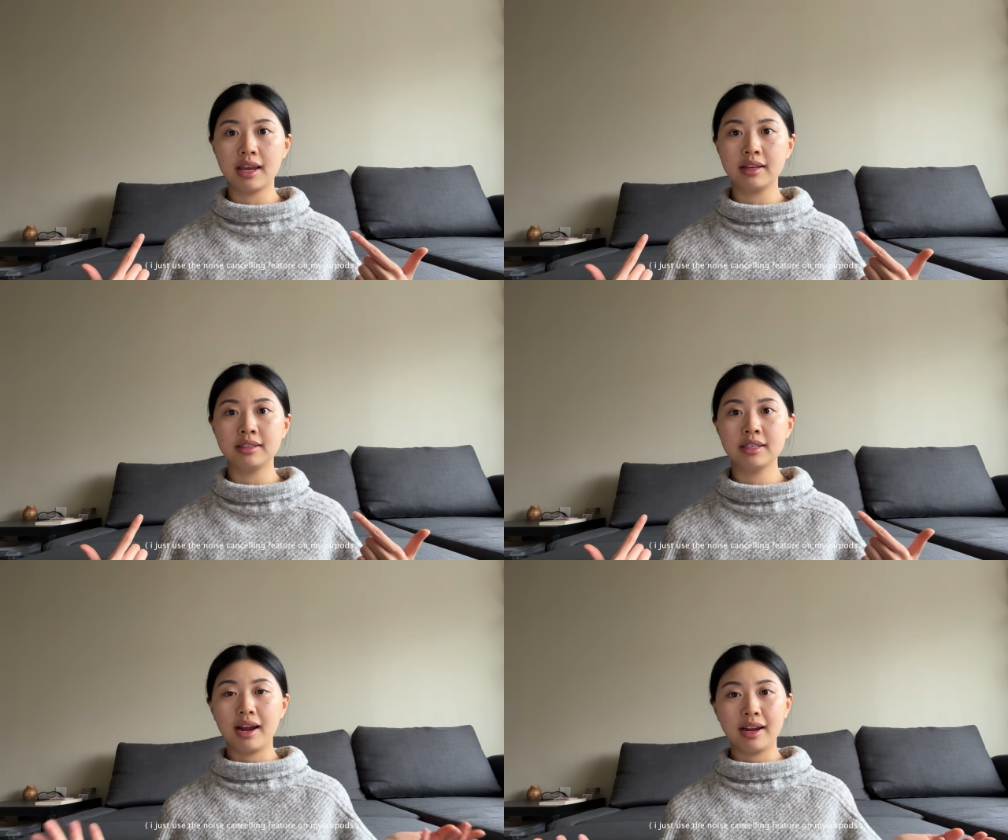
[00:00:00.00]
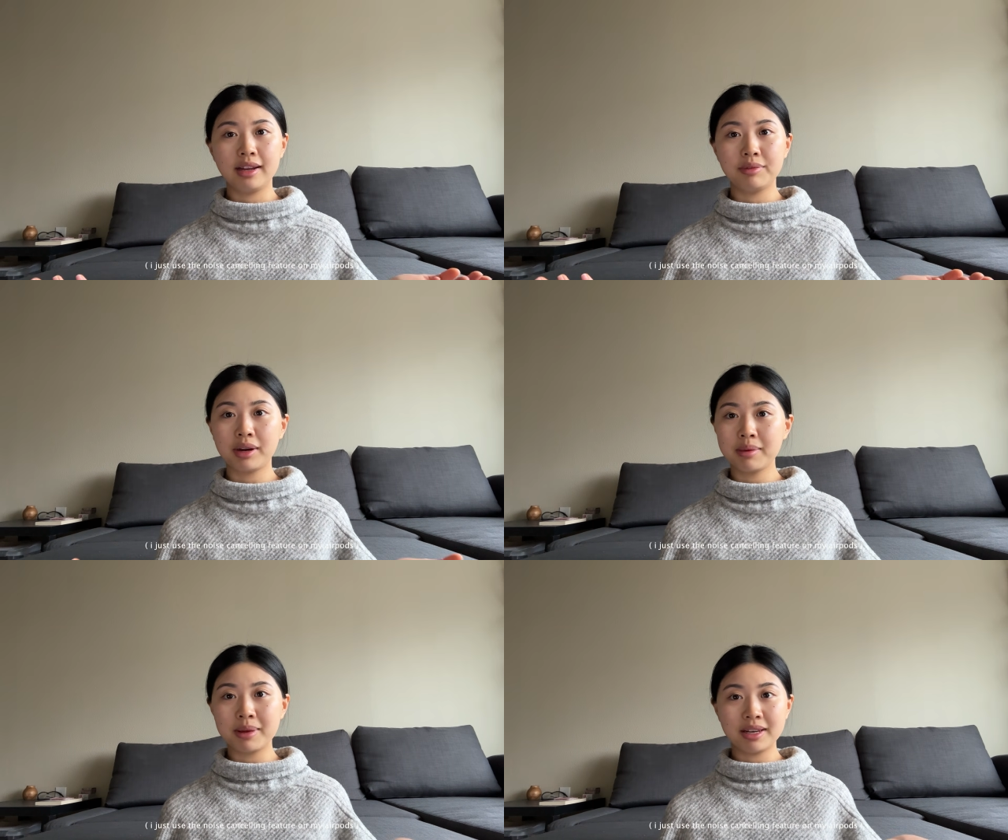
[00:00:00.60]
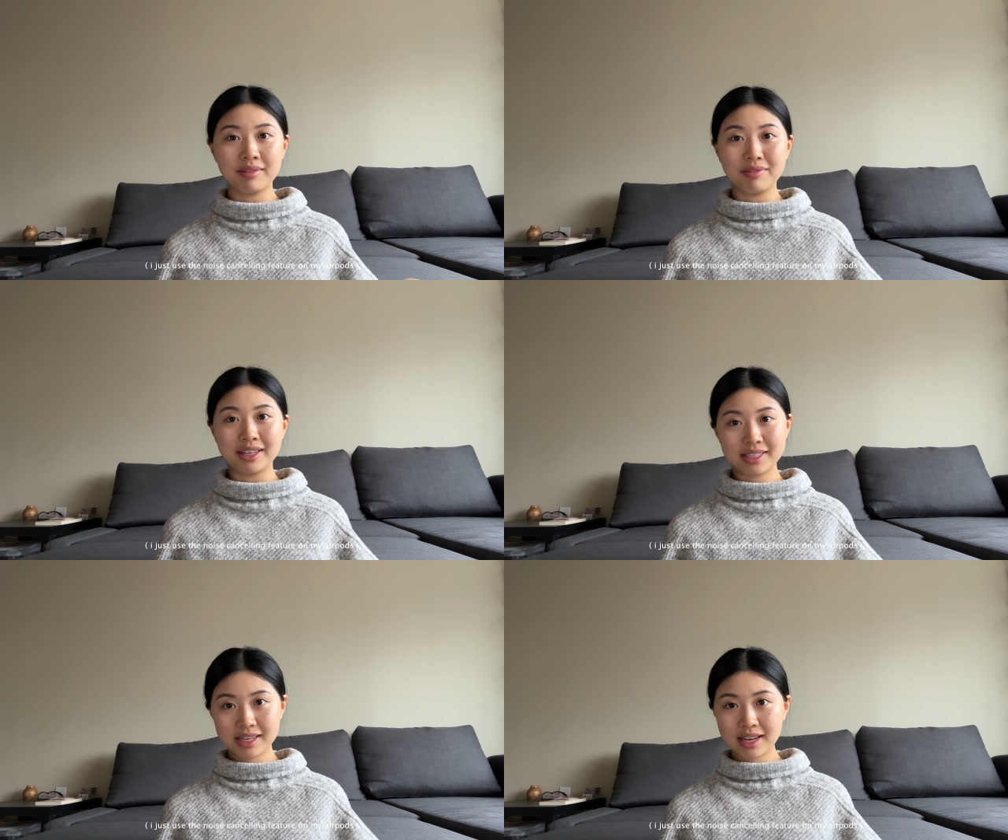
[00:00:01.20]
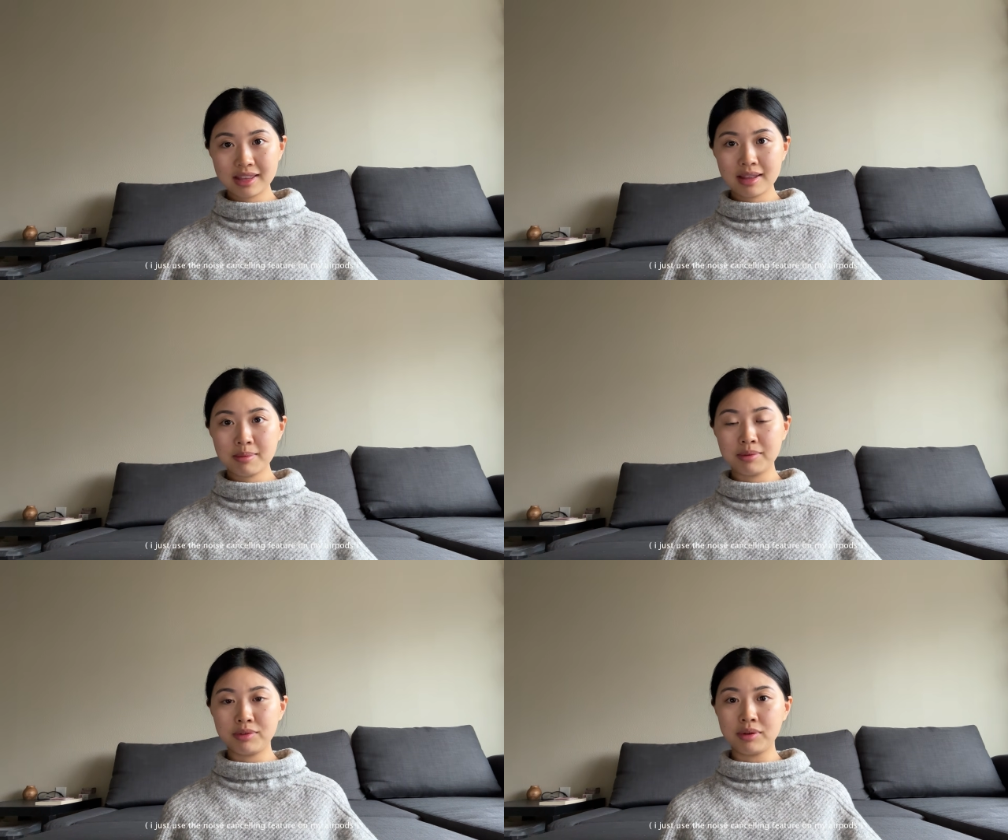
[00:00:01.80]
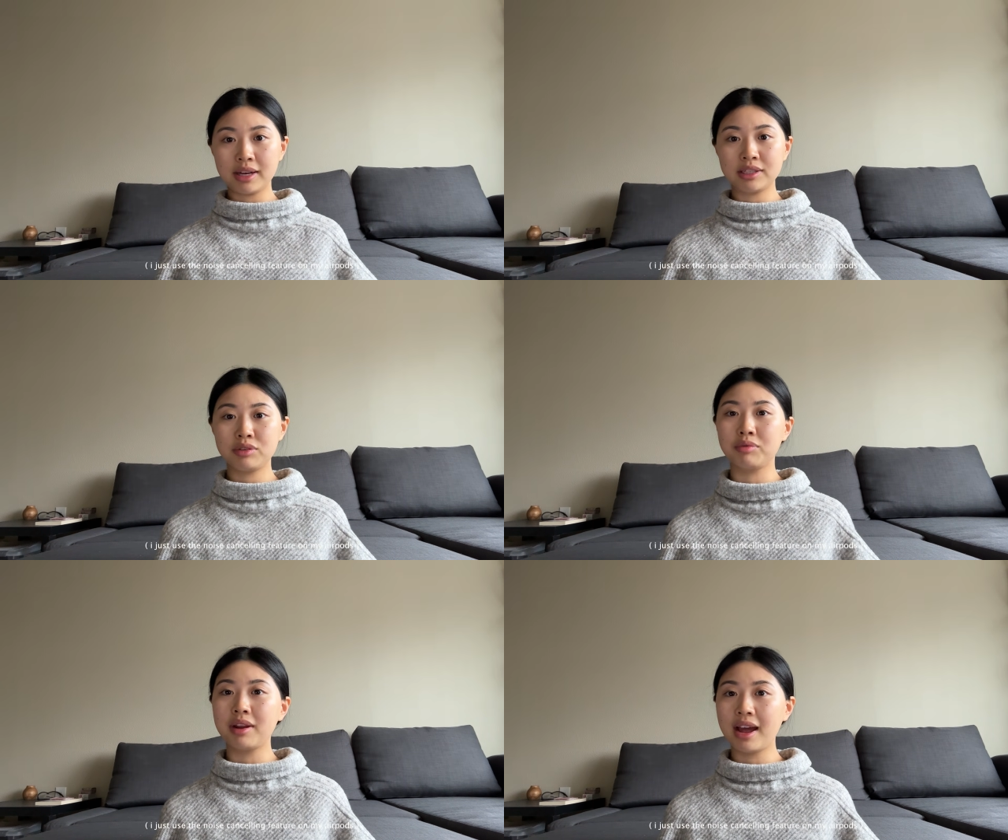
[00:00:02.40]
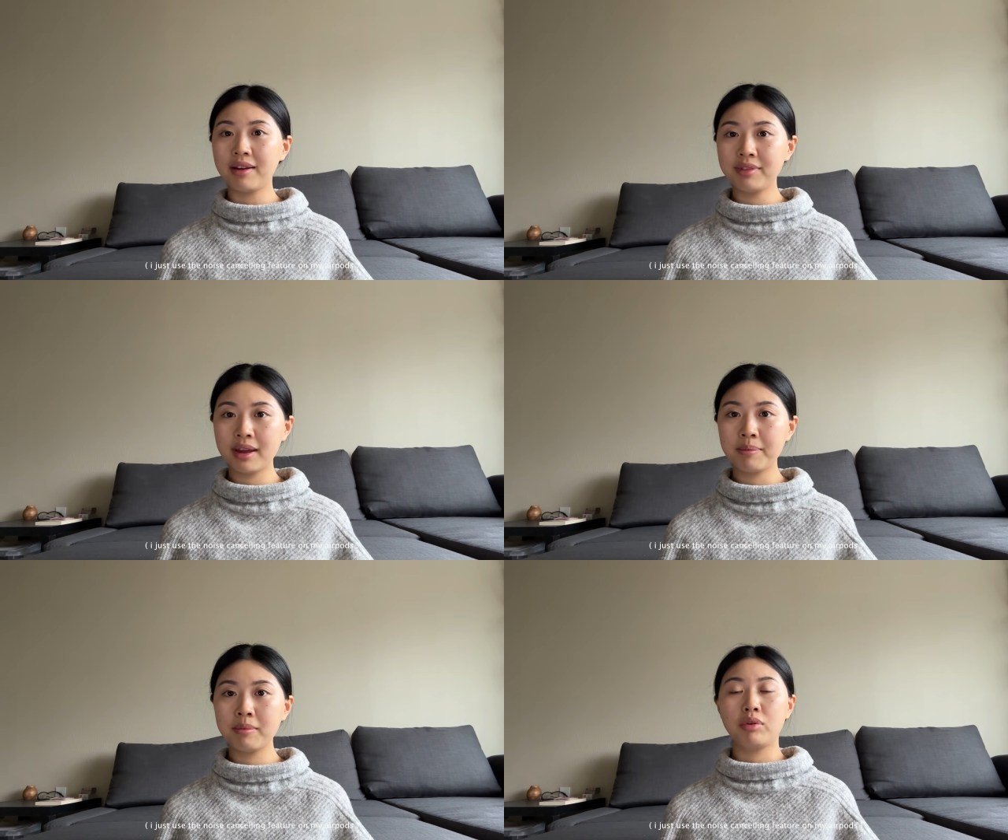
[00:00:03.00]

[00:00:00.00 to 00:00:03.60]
and I recommend investing in them if you guys don't have them,